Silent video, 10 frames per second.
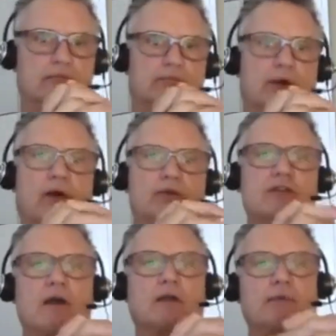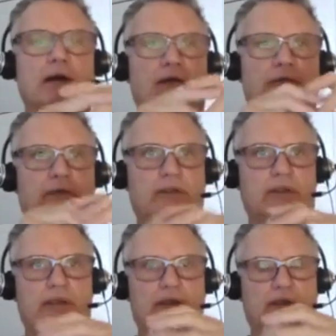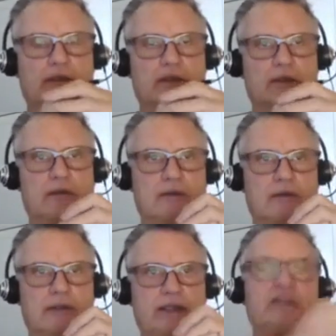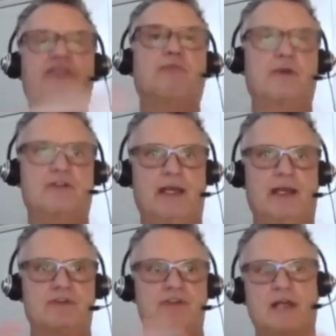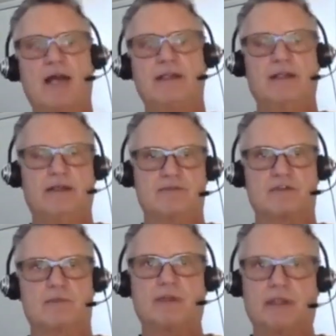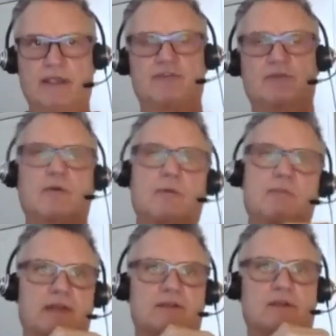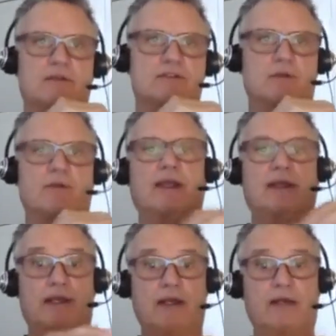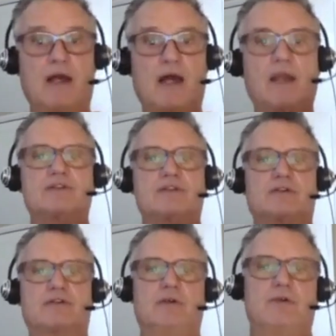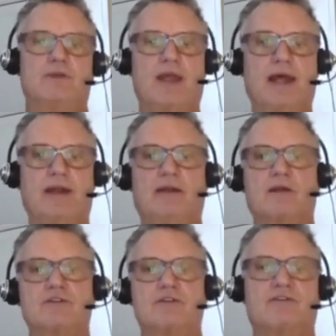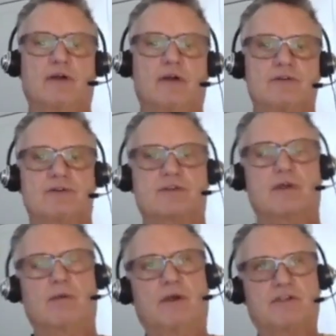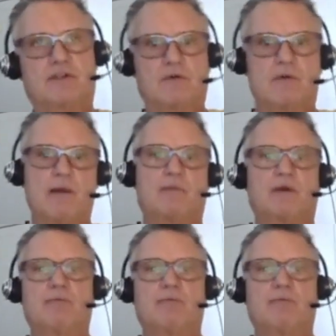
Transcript: Paul's talking about. If perchance God gives them the gift of repentance so they can acknowledge the truth, and here's the verse I want you to remember,